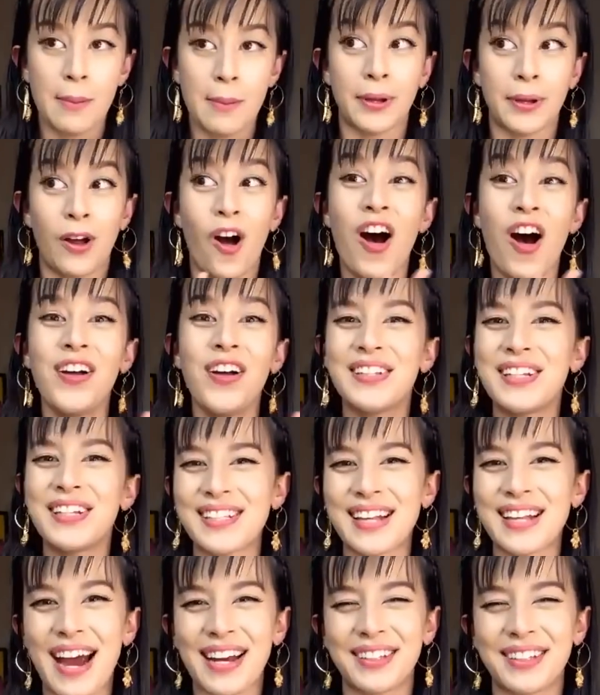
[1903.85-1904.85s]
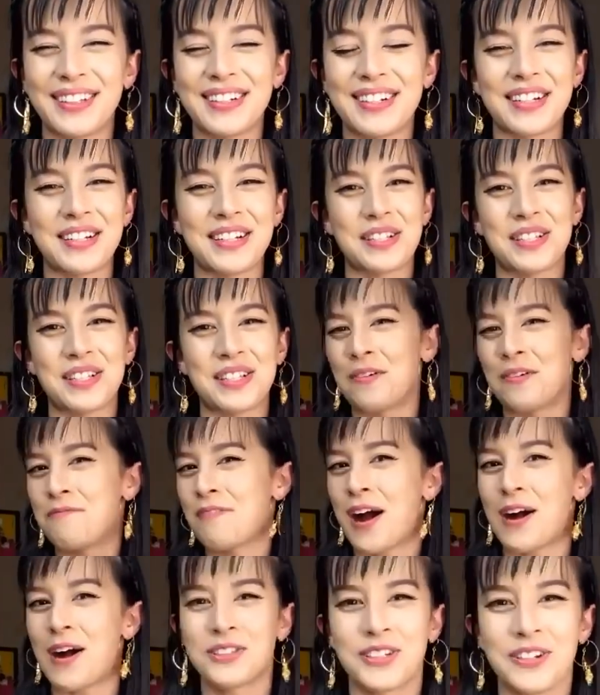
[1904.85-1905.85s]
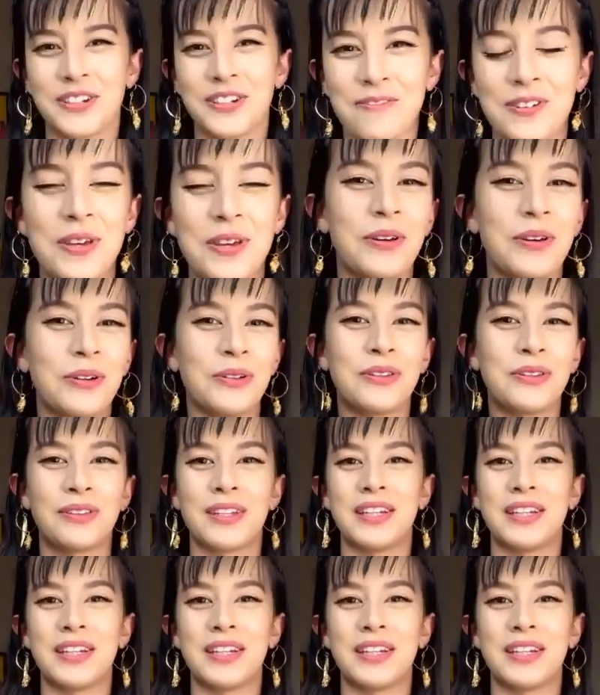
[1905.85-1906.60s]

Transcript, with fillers: But on this island is the fountain of youth,